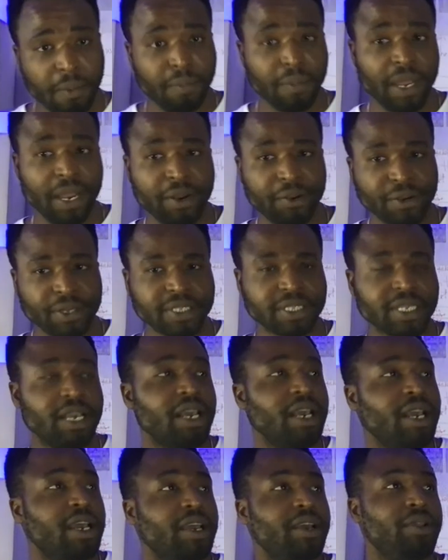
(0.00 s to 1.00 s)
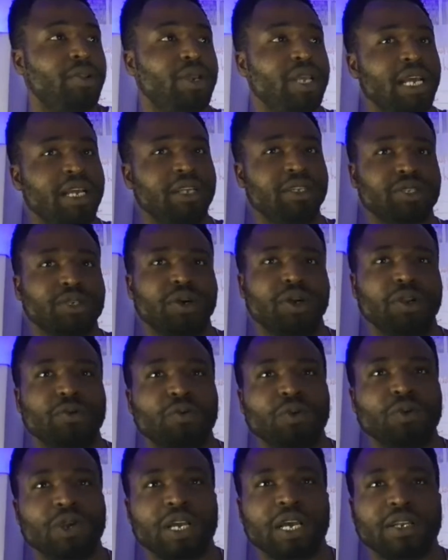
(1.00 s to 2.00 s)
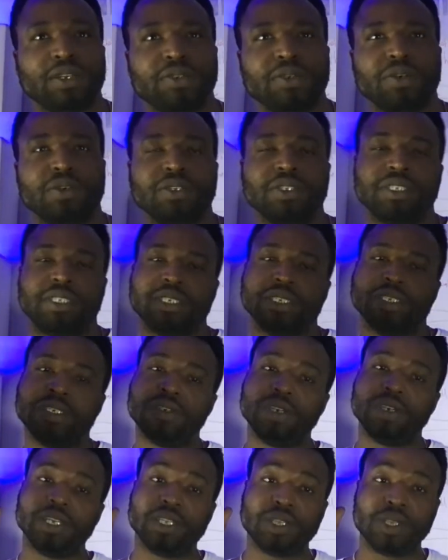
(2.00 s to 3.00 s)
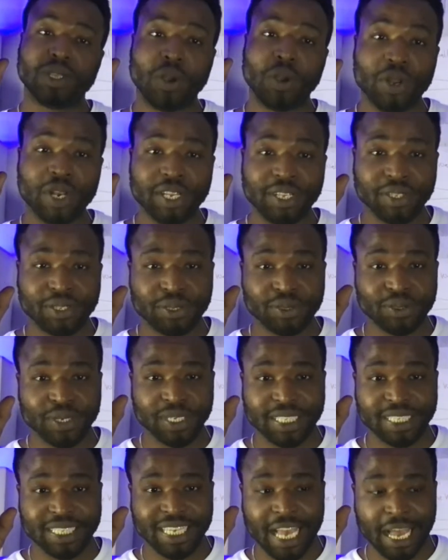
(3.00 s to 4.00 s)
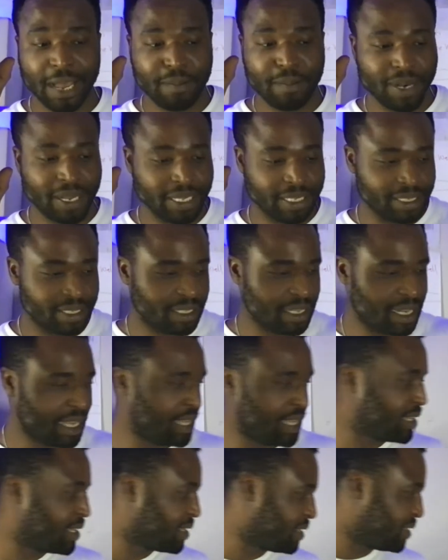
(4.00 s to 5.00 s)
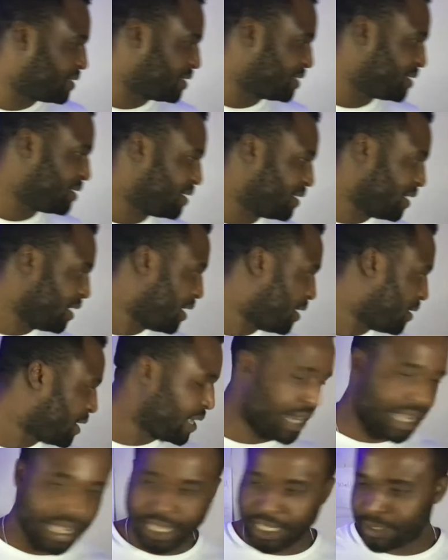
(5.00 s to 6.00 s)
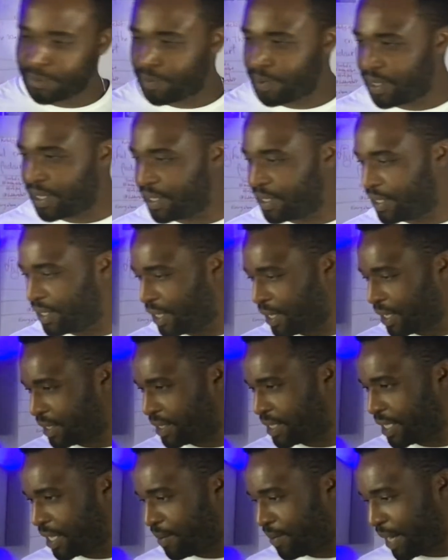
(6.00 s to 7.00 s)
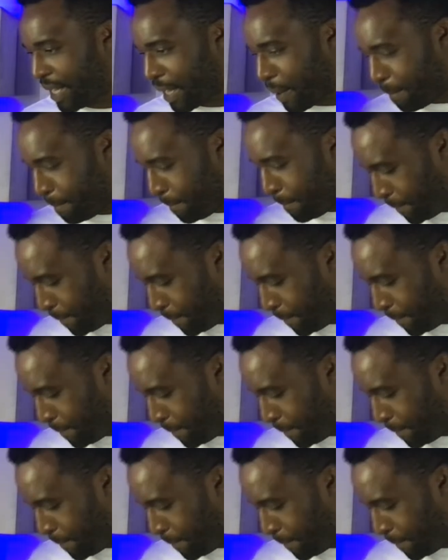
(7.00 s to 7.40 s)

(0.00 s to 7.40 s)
But anyways, looking at the sun, we look at the sun until it turned into a tablet. Like, how can I explain like a tab, like a